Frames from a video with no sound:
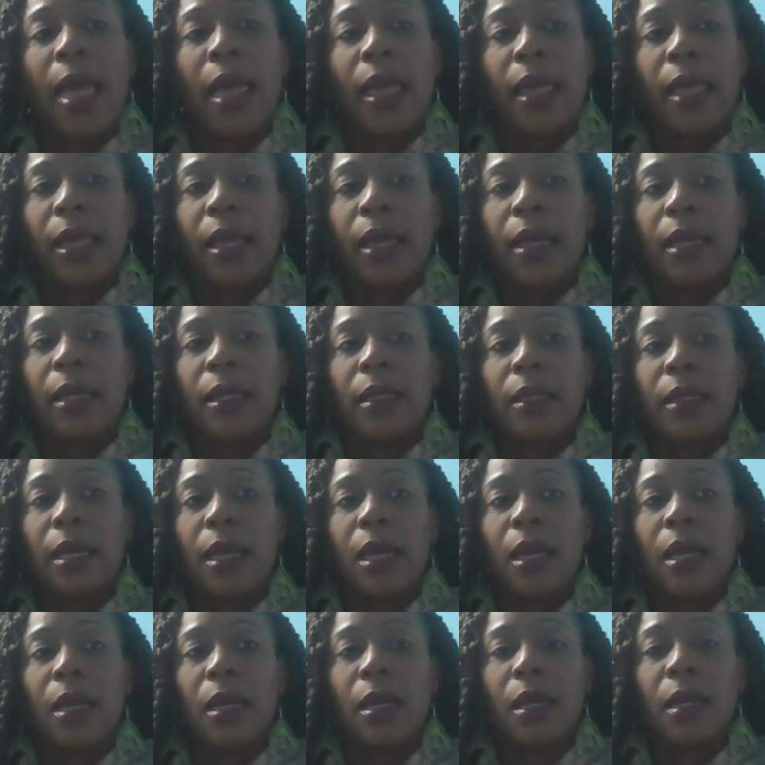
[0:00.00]

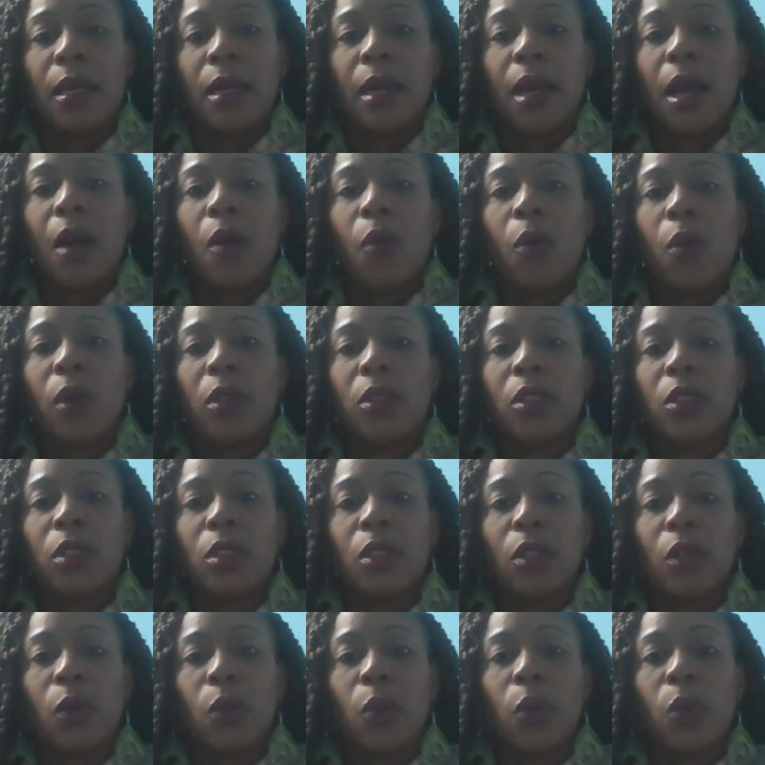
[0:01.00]
And God wants
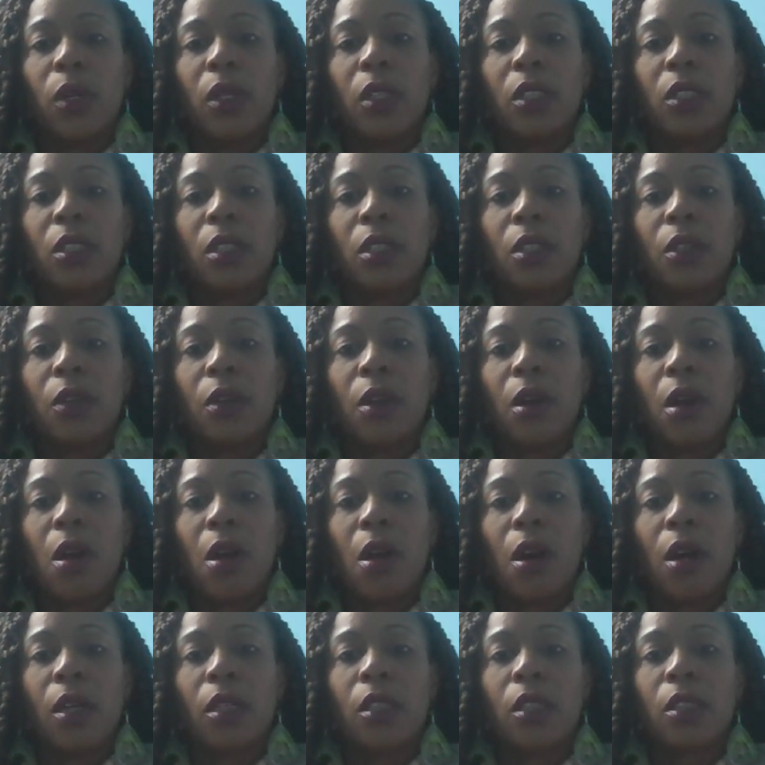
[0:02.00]
to know what is in your
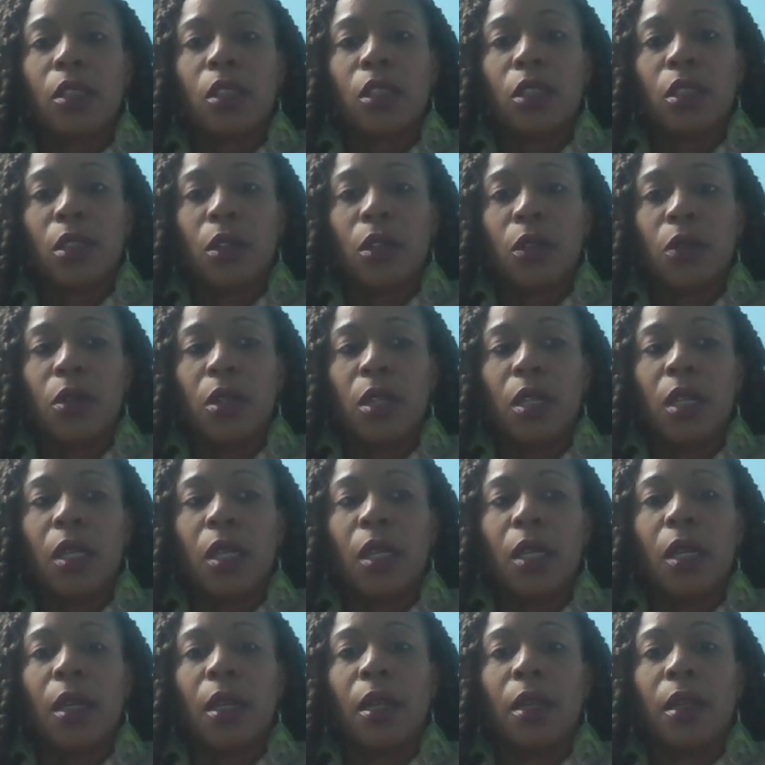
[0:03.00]
heart
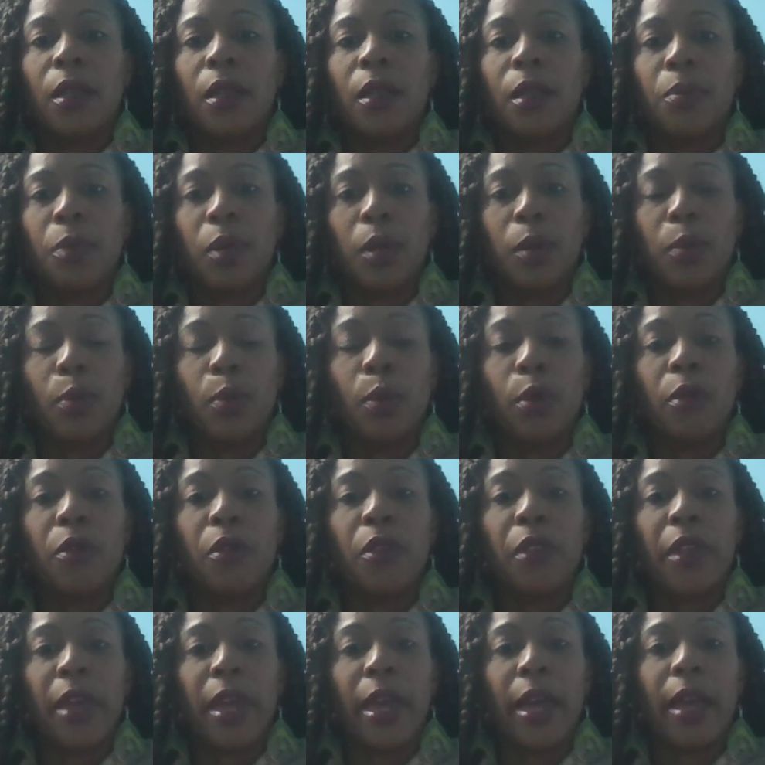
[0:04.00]
concerning the
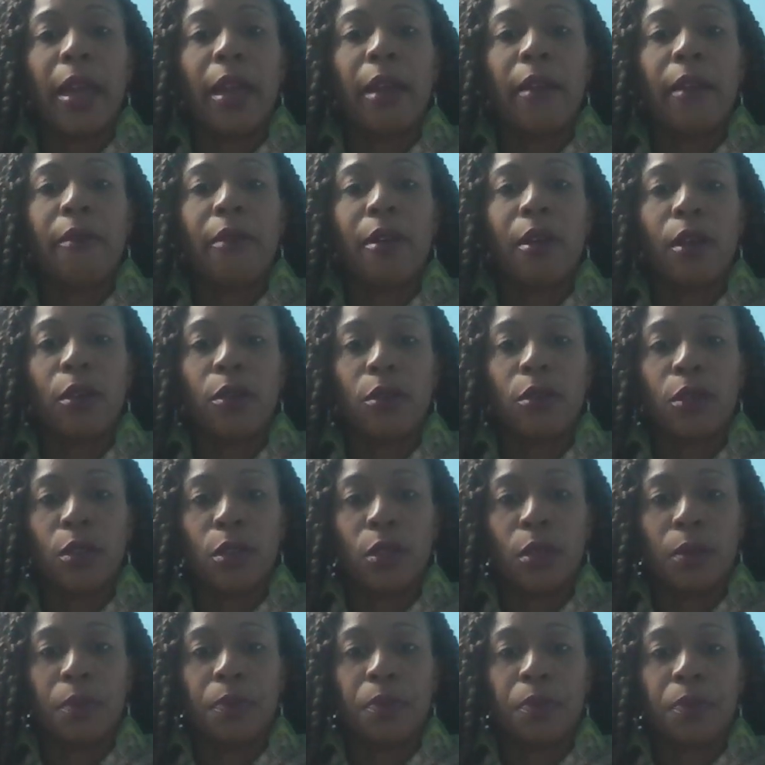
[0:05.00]
people that have hurt
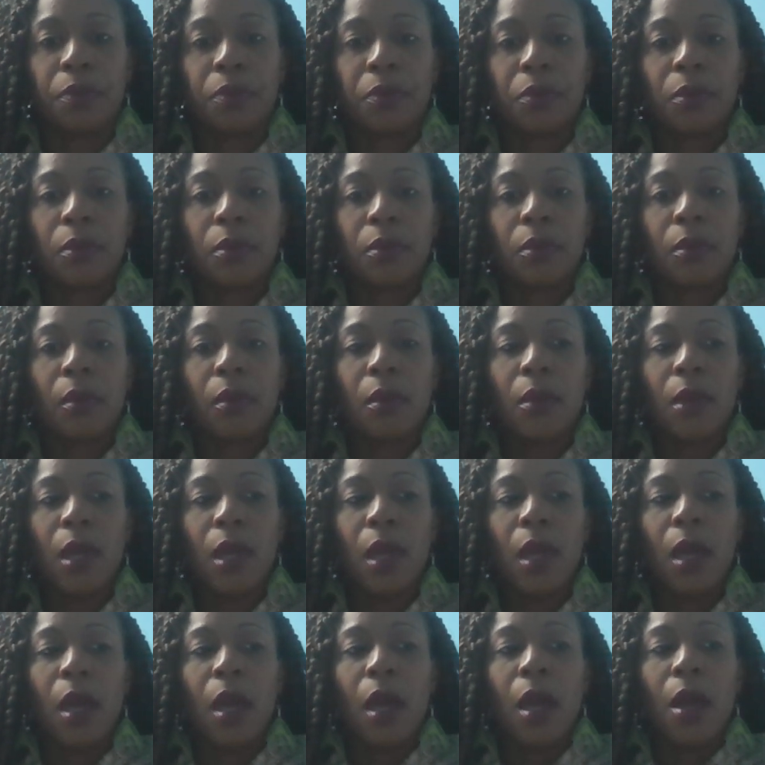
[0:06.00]
you.
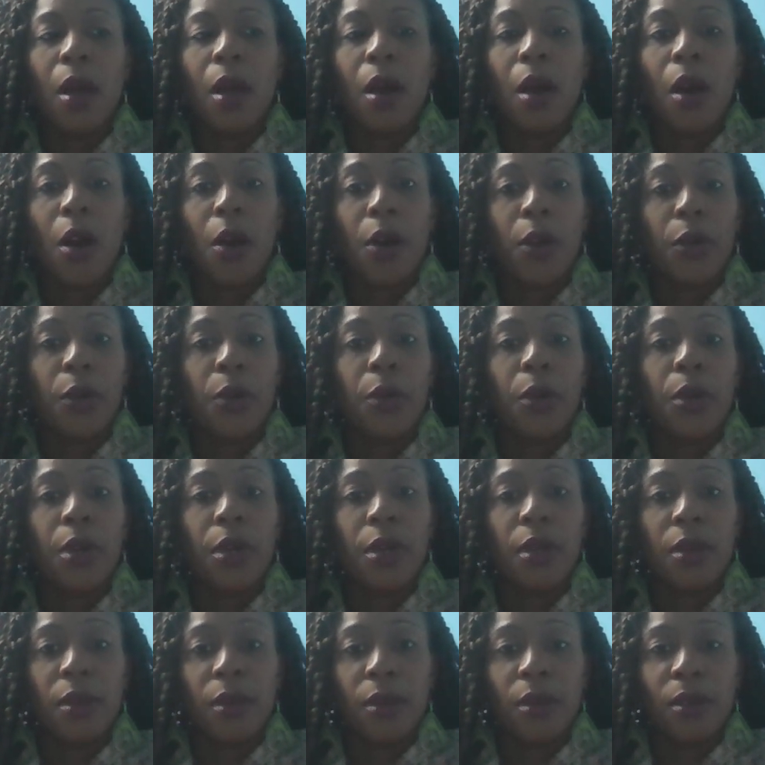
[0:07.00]
Are you
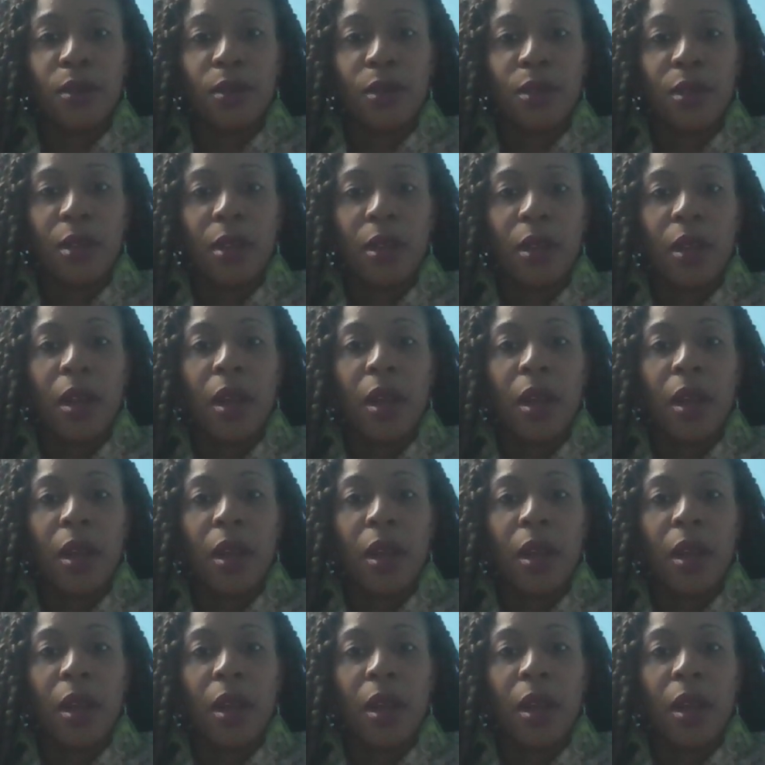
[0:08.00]
healed?